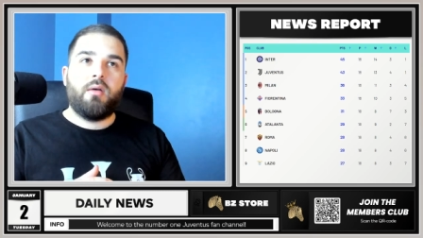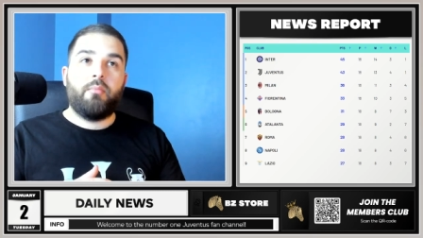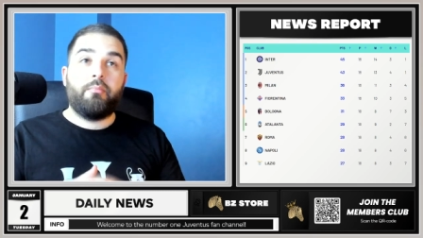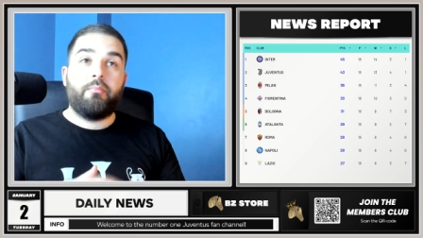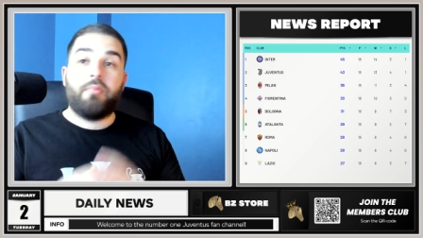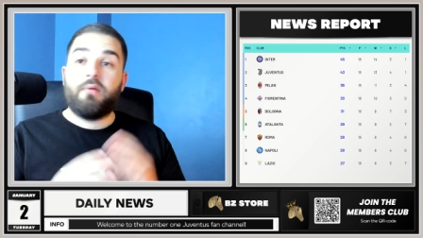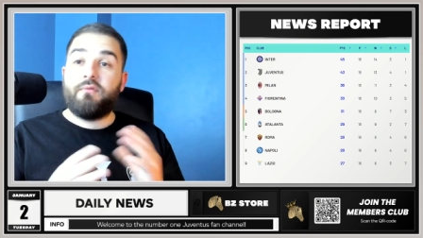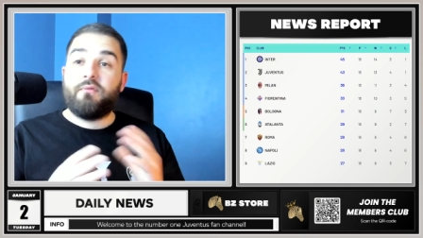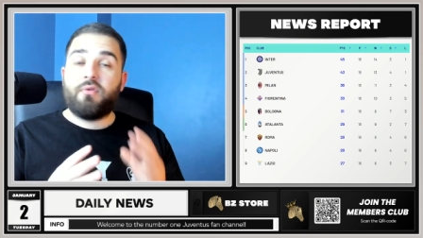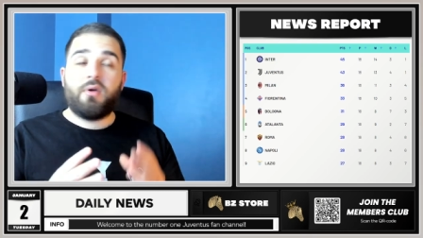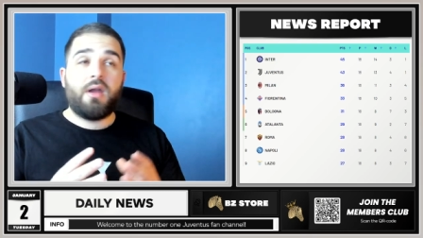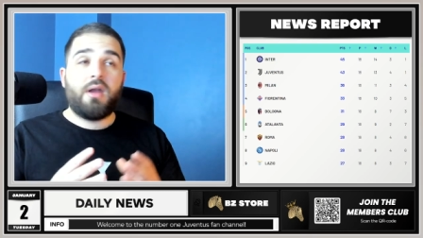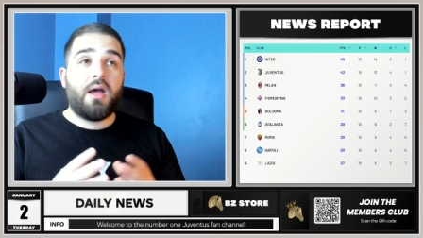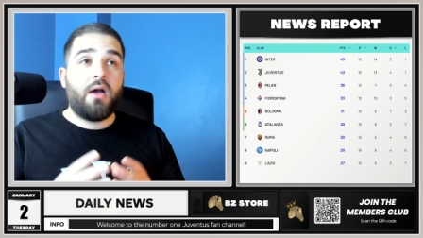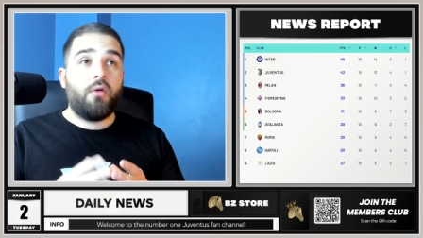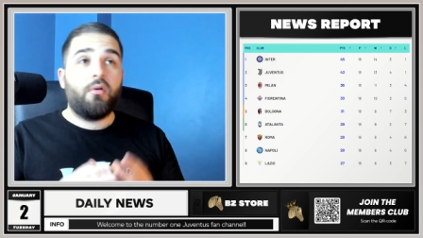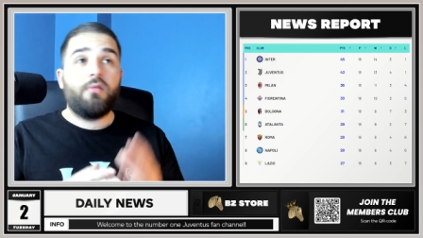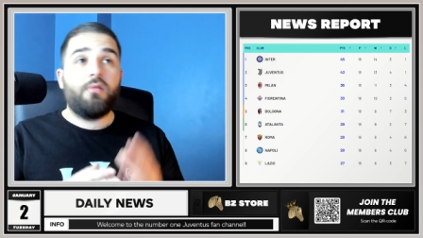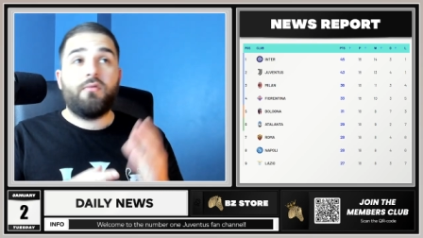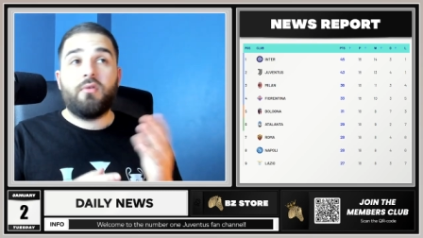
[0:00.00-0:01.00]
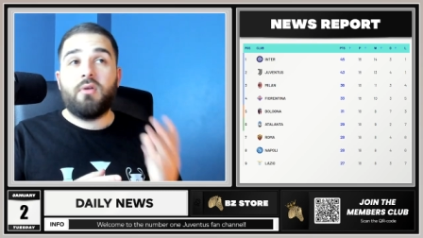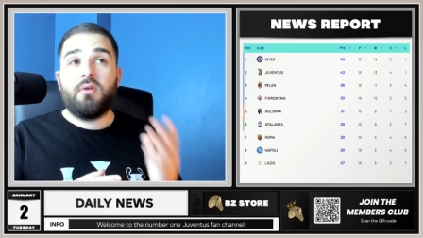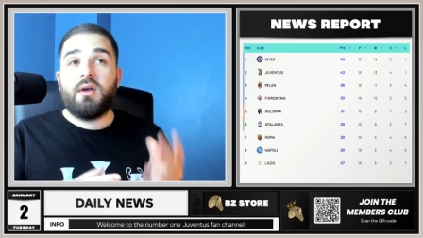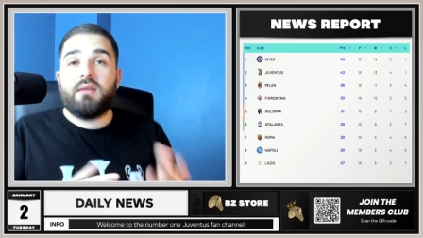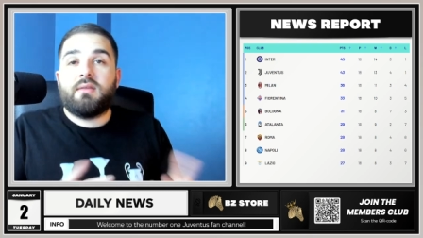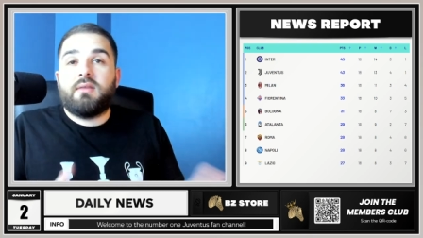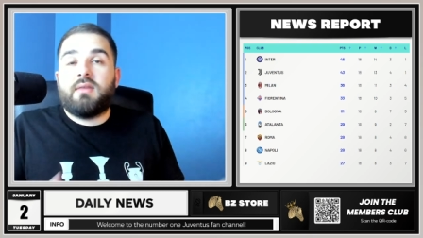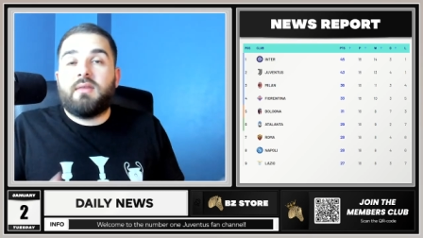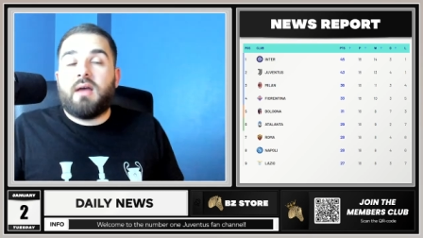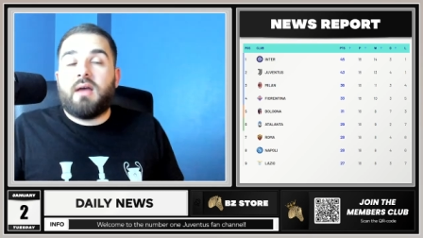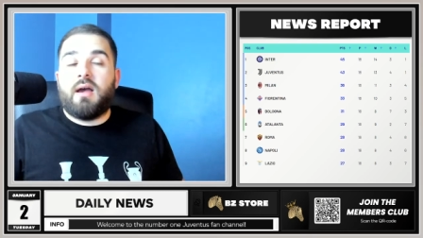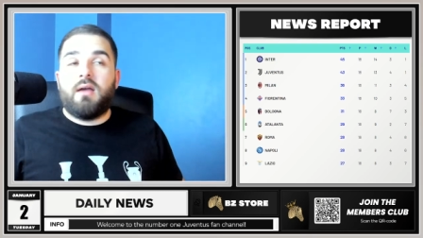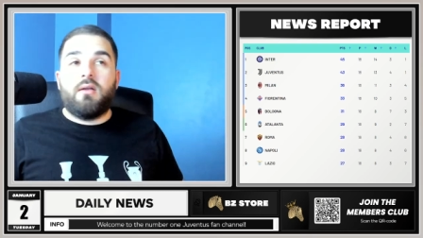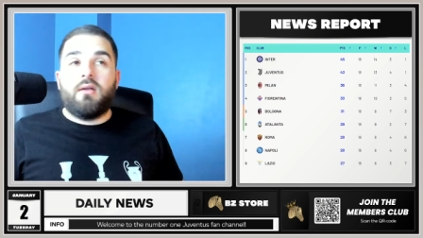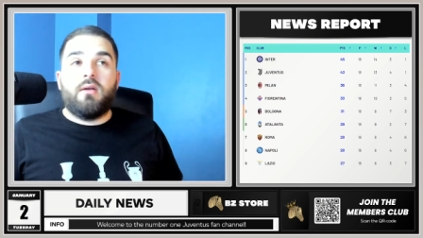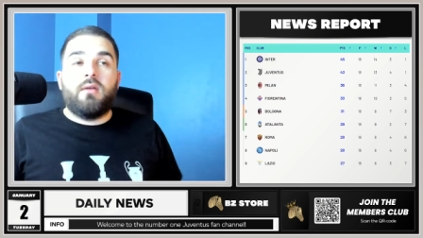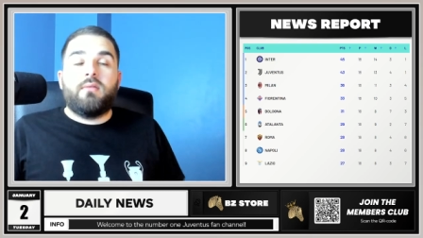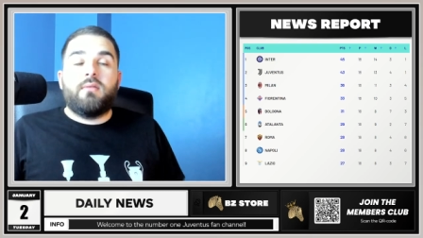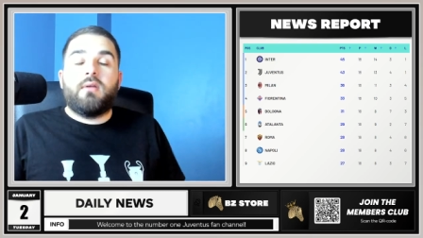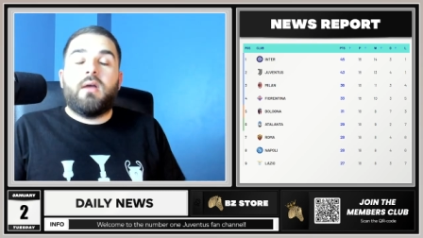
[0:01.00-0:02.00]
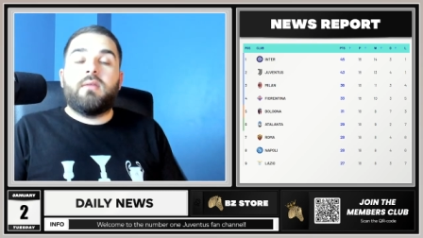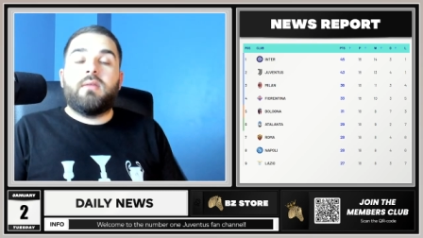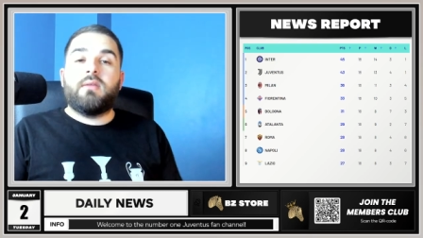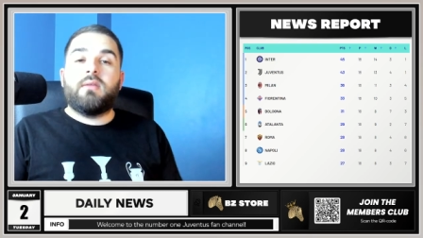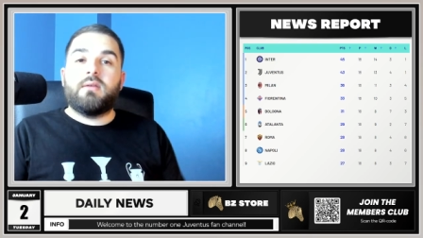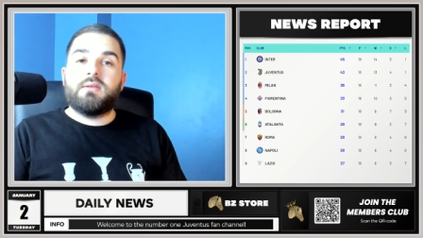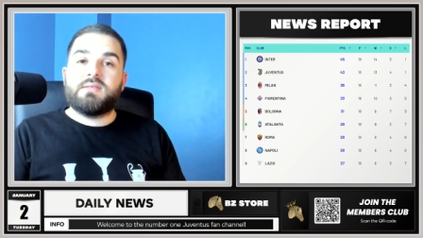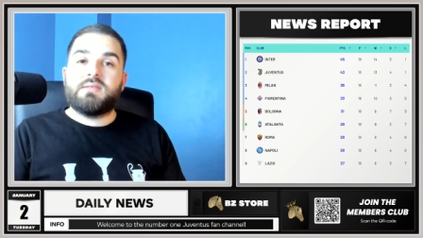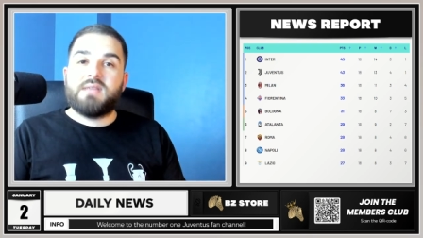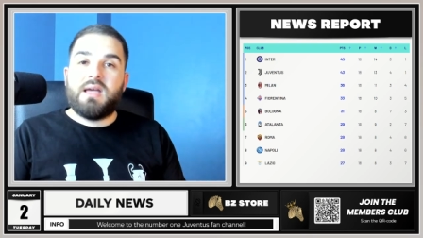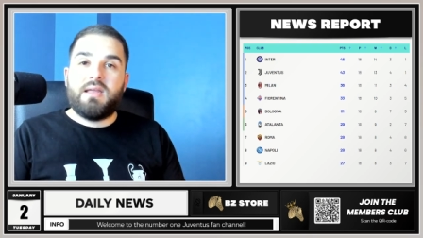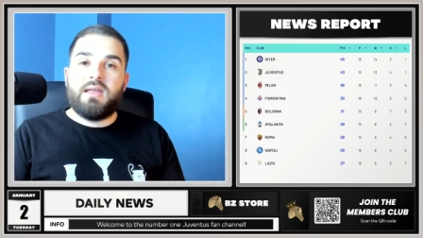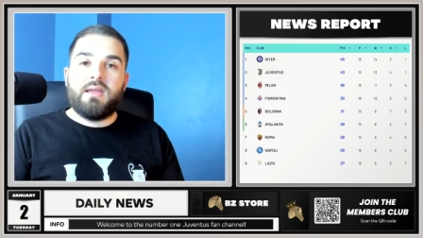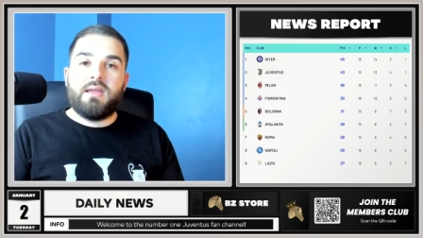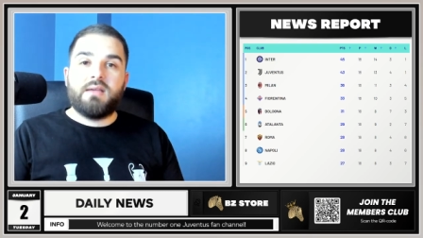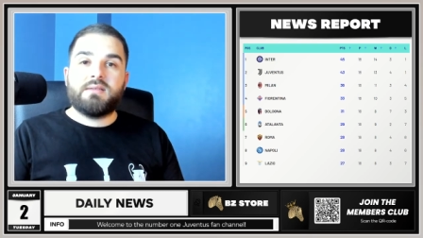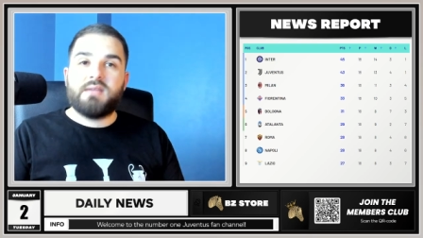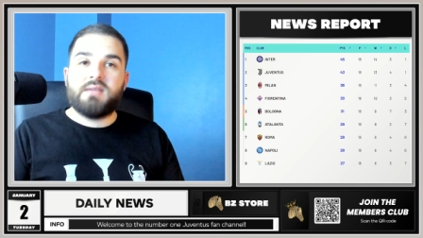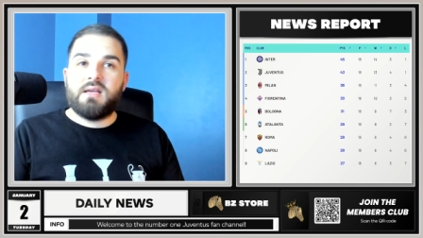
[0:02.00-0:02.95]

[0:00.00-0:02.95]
But for now, if you look at the standings,